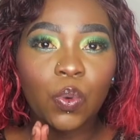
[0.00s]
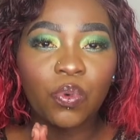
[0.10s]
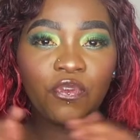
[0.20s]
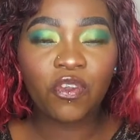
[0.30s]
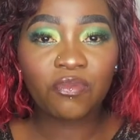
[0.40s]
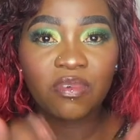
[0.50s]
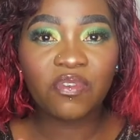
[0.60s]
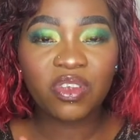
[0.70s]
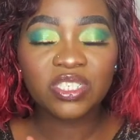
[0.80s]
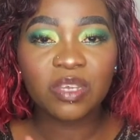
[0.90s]
We've gone from the
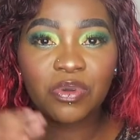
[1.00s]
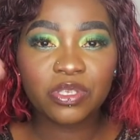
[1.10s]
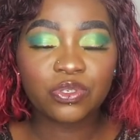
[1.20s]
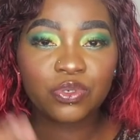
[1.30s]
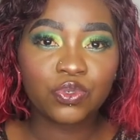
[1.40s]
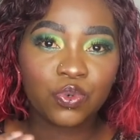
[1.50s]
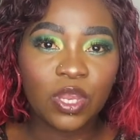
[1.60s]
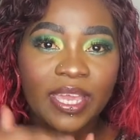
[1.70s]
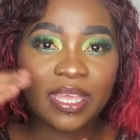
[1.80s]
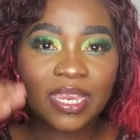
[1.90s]
very cheapest to
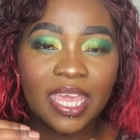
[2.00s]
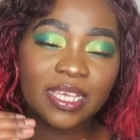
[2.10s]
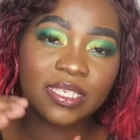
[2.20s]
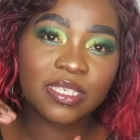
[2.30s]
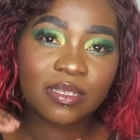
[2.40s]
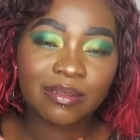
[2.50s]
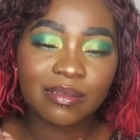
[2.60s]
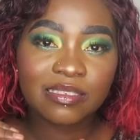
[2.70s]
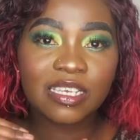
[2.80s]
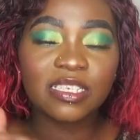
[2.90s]
like next
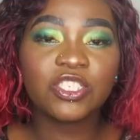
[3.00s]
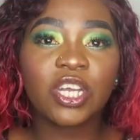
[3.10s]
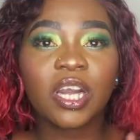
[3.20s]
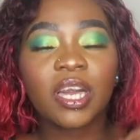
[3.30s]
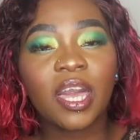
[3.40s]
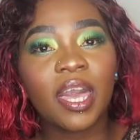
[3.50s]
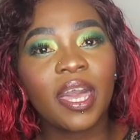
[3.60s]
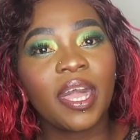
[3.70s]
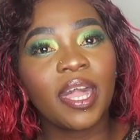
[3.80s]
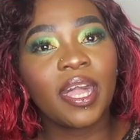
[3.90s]
Signature.
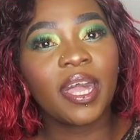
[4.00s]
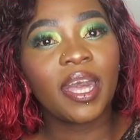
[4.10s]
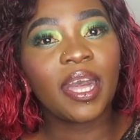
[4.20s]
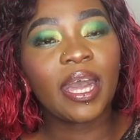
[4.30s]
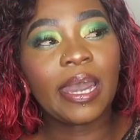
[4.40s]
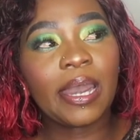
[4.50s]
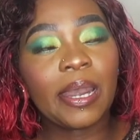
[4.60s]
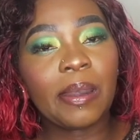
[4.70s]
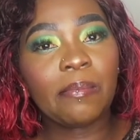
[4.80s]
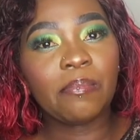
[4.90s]

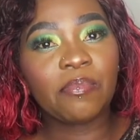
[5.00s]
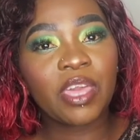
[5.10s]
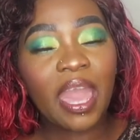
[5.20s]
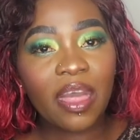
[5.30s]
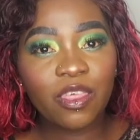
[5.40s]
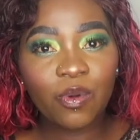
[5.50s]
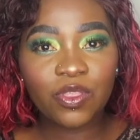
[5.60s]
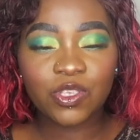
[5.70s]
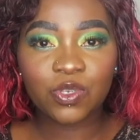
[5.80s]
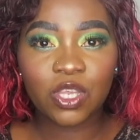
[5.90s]
The other one
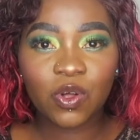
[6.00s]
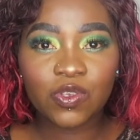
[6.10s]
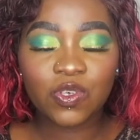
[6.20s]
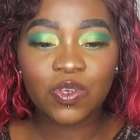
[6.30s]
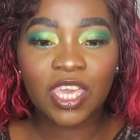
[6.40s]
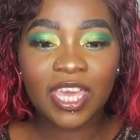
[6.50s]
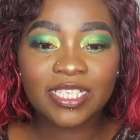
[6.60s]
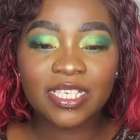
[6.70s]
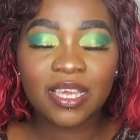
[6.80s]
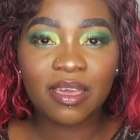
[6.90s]
that you can also
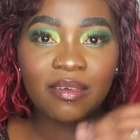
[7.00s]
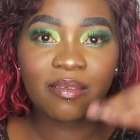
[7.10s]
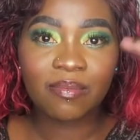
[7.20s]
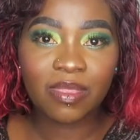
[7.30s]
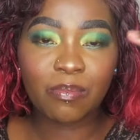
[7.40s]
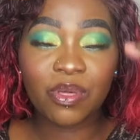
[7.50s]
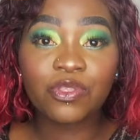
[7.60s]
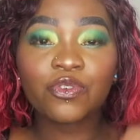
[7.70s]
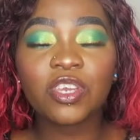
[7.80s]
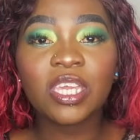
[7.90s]
get, number
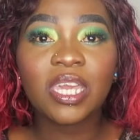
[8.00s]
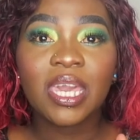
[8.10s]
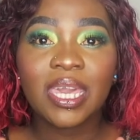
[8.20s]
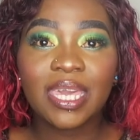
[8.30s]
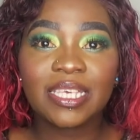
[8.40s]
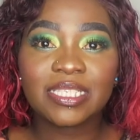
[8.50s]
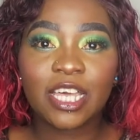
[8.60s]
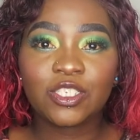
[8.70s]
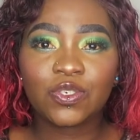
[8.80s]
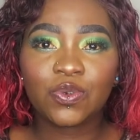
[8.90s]
three, is
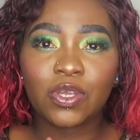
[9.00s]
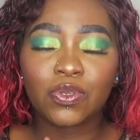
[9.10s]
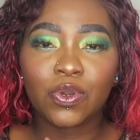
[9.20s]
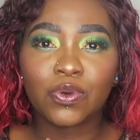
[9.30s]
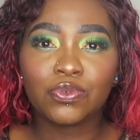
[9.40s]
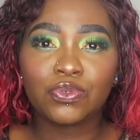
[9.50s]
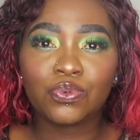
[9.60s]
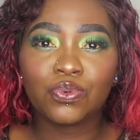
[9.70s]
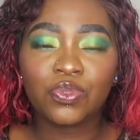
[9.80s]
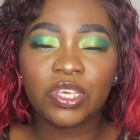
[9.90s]
that you can go
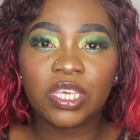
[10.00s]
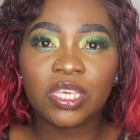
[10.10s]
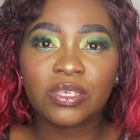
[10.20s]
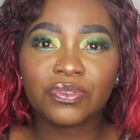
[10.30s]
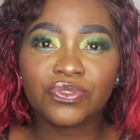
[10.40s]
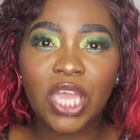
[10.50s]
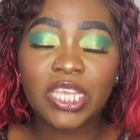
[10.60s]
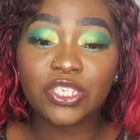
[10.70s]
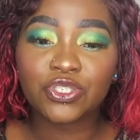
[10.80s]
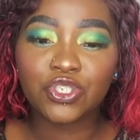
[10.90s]
to the
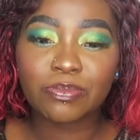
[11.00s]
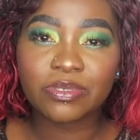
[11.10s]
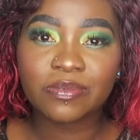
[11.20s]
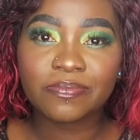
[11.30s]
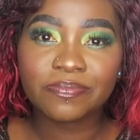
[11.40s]
Chinese shops.